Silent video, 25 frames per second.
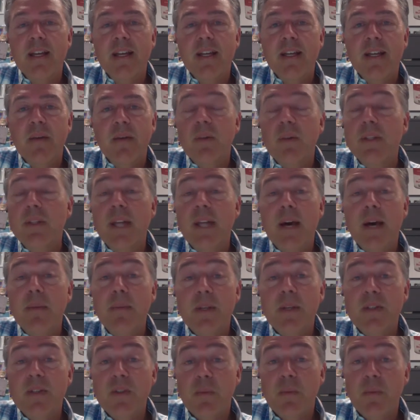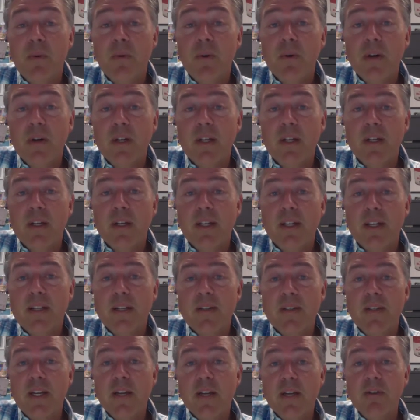will not be supported. And
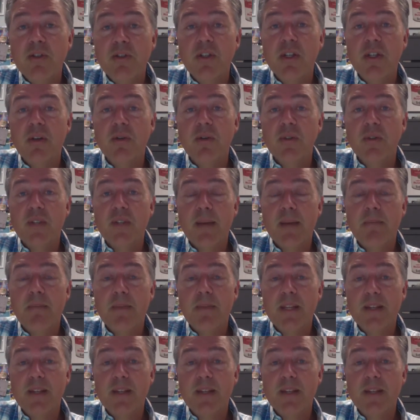as the energy goes up,